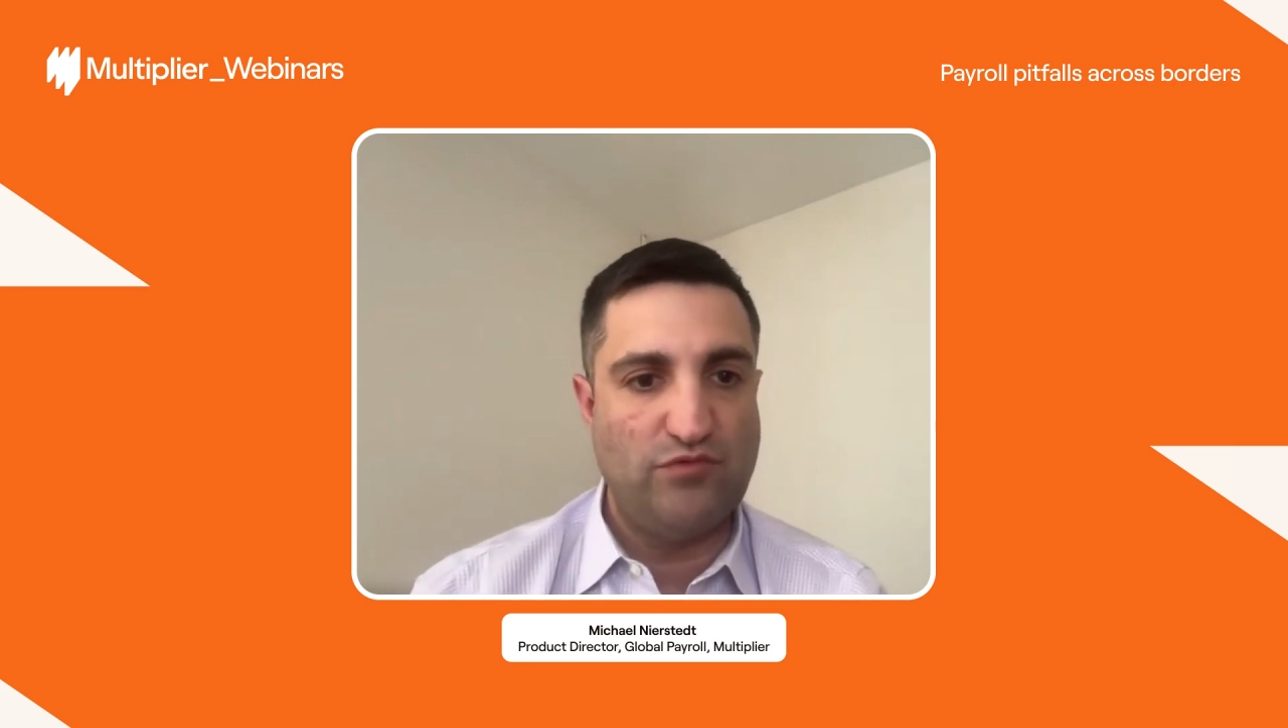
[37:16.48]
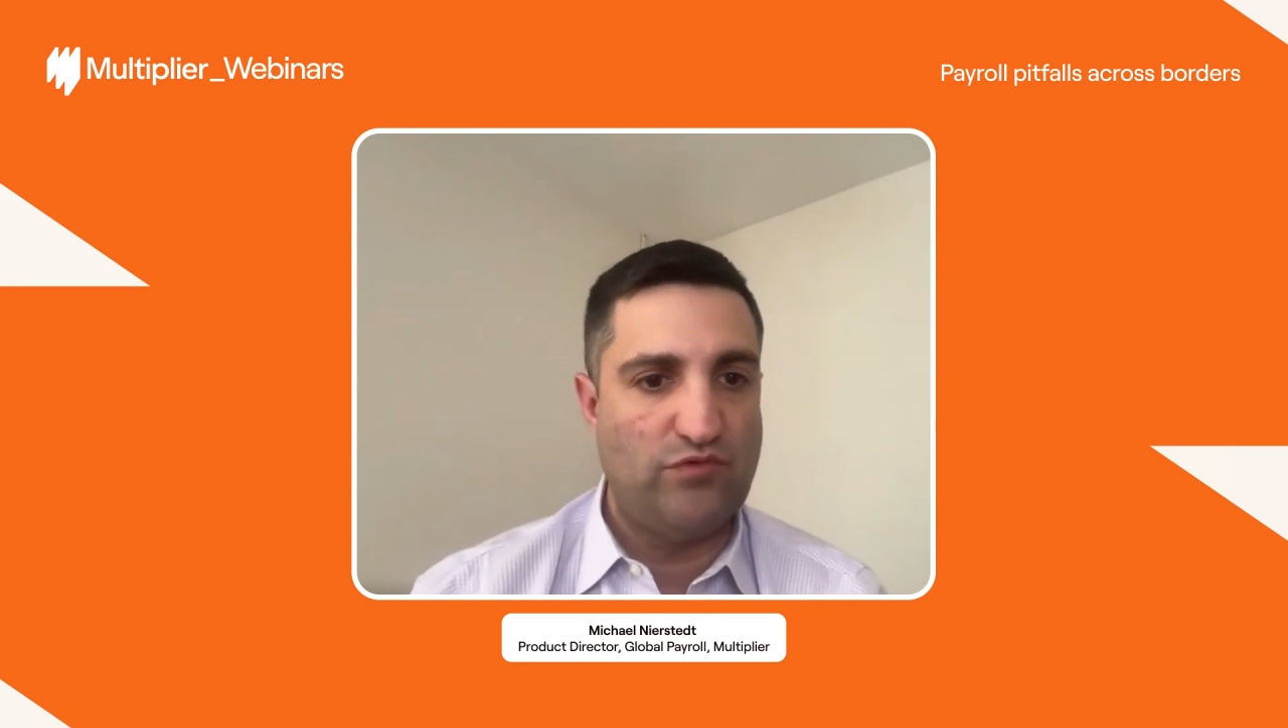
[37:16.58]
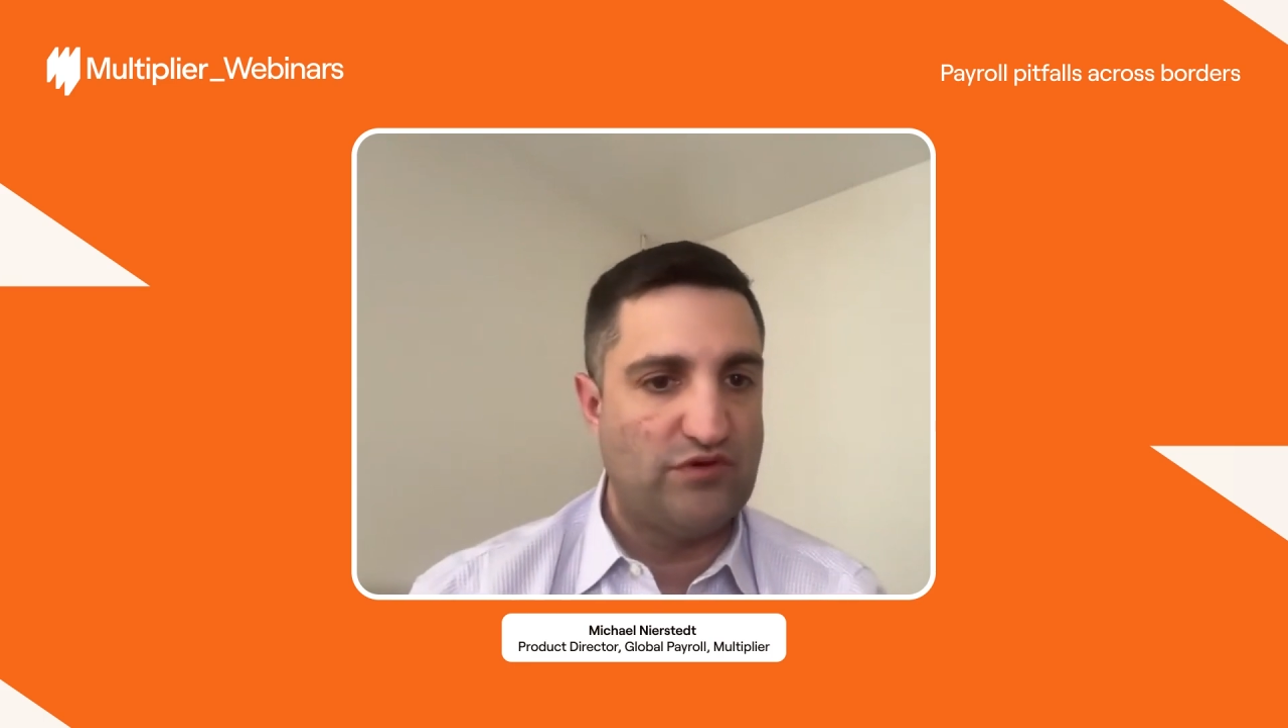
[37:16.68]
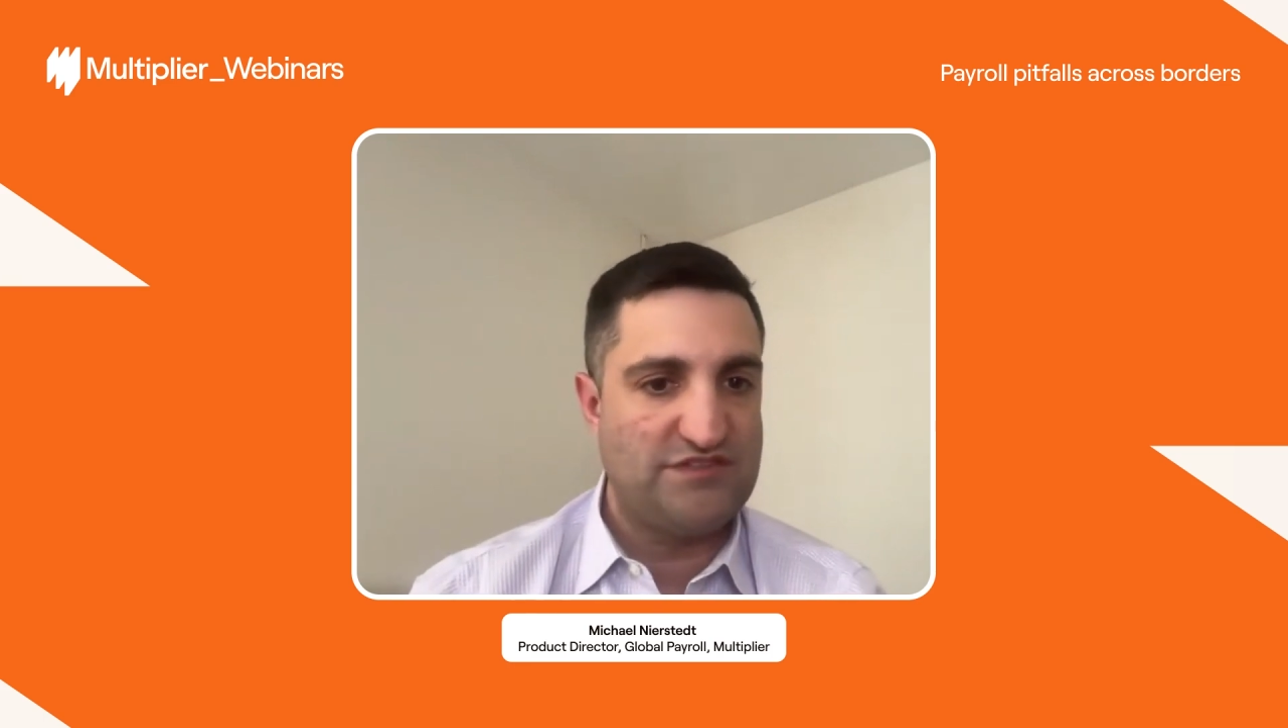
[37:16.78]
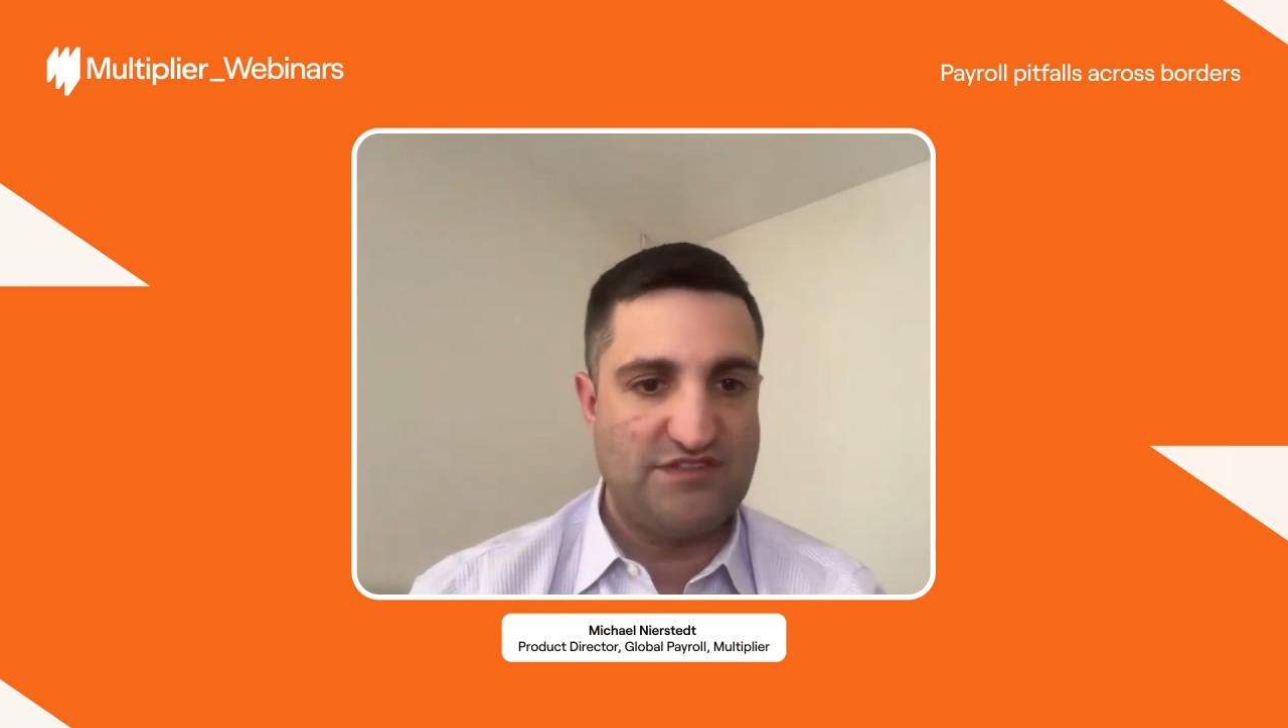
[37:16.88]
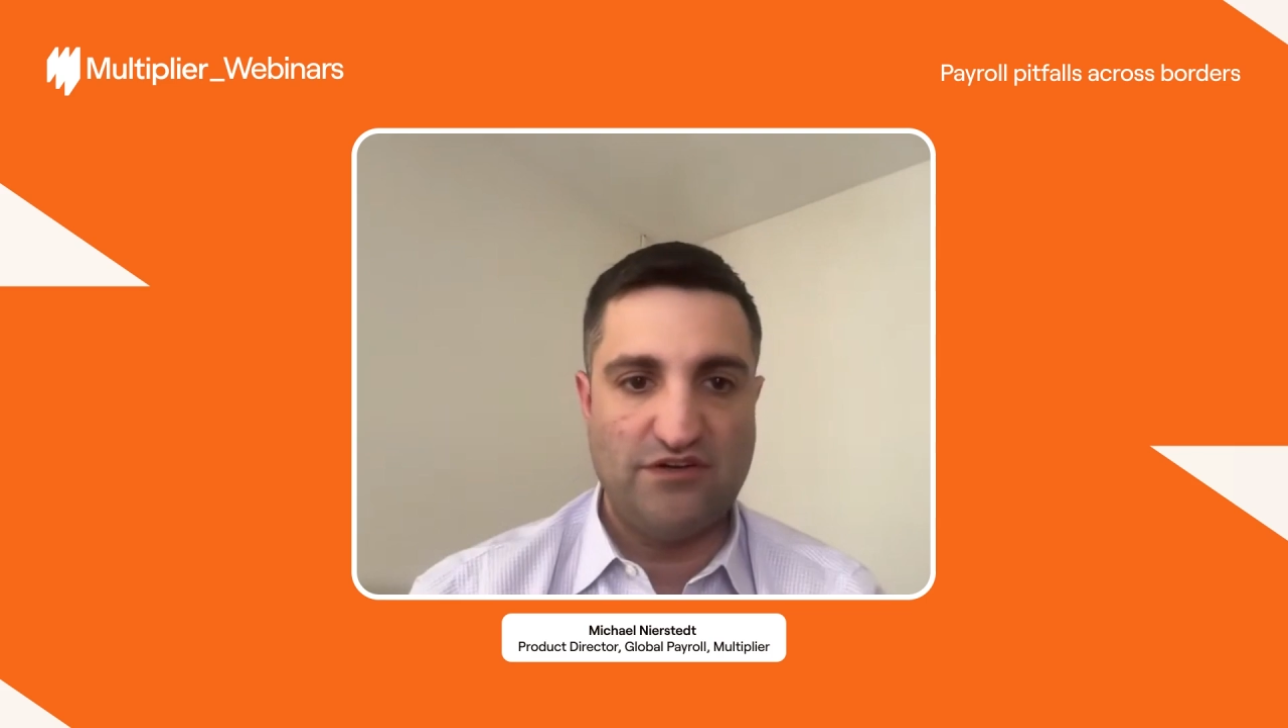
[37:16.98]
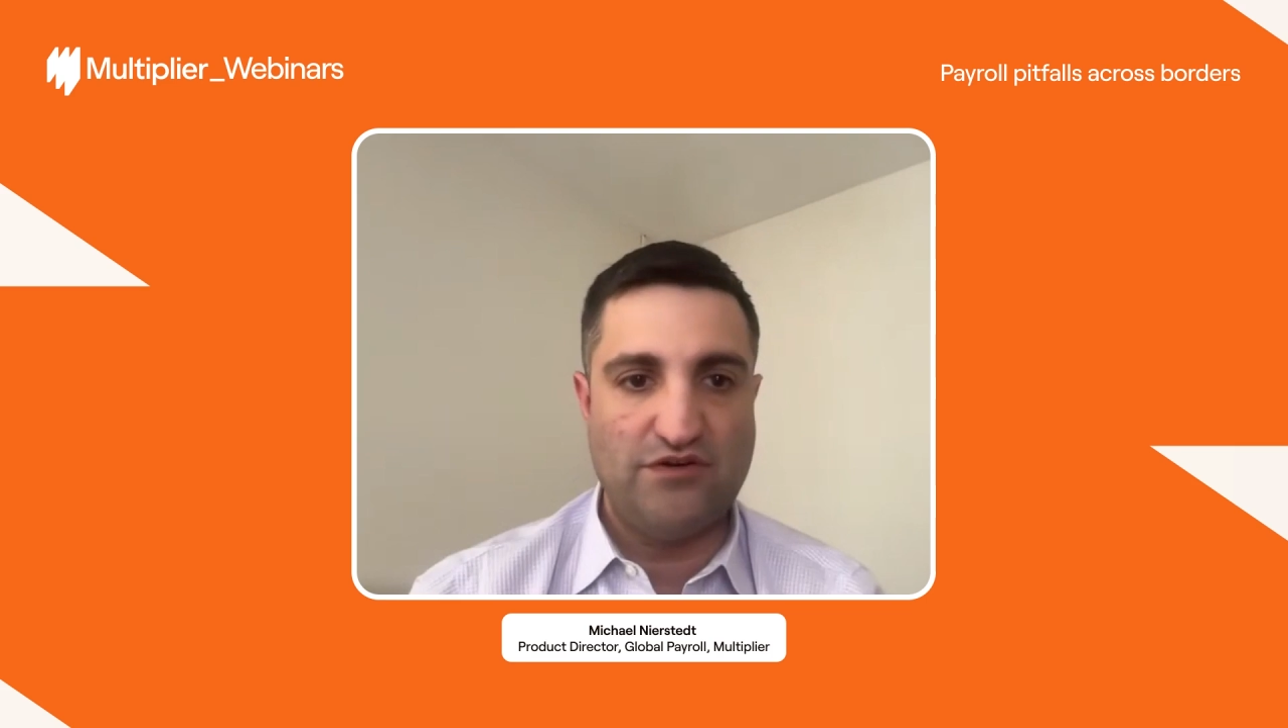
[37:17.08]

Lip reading: still